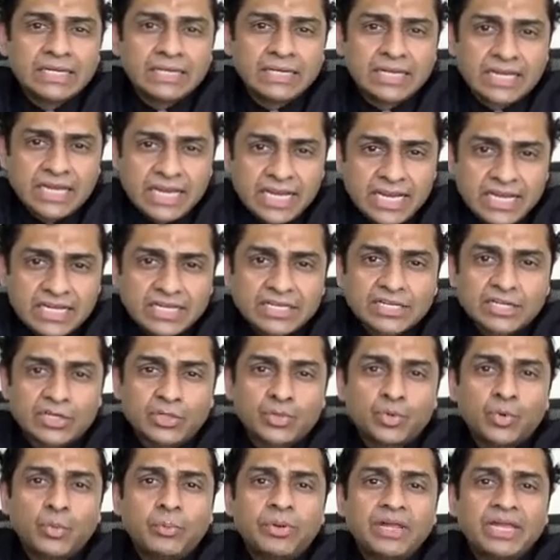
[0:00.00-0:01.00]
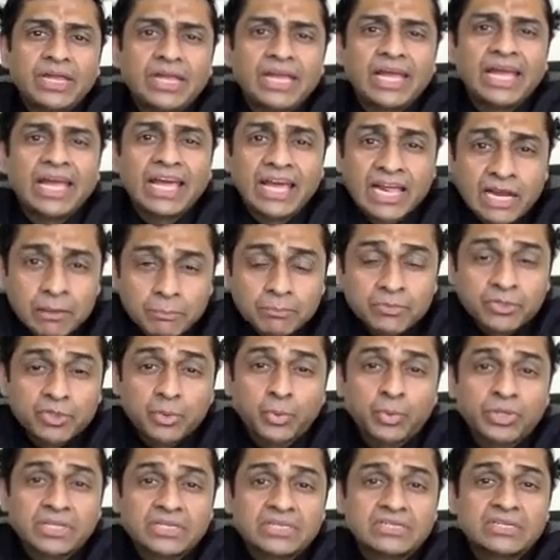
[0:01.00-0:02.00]
need to be
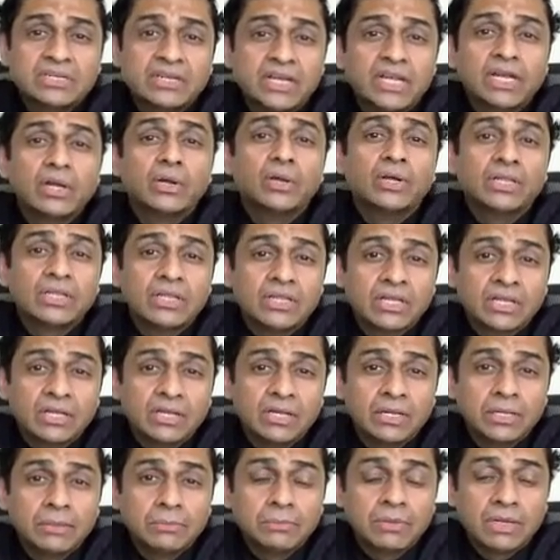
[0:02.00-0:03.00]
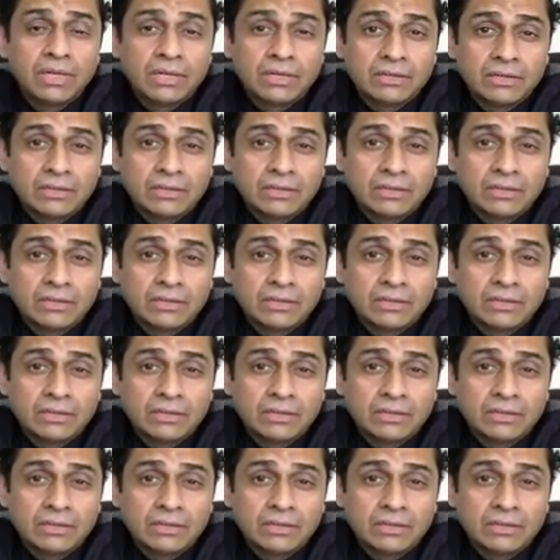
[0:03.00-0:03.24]
helped with sitting on the